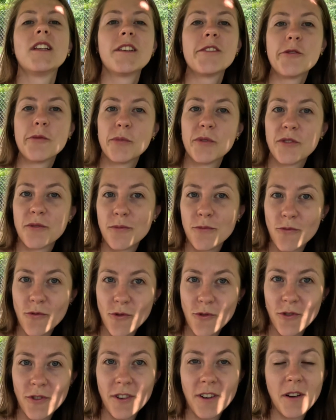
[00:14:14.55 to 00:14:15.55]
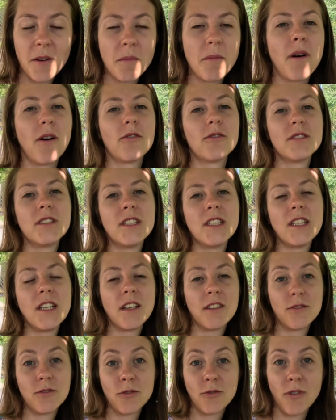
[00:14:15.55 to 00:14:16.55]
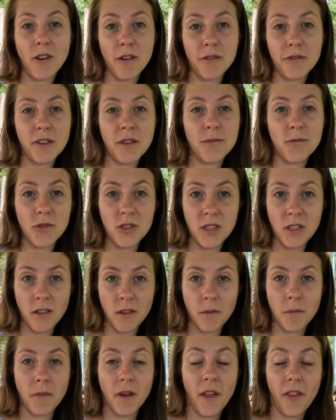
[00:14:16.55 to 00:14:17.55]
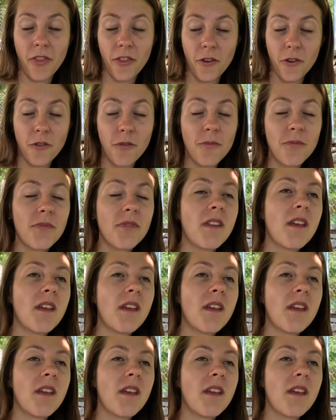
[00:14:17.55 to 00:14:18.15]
little bit more about the Ethnographic Museum Etar.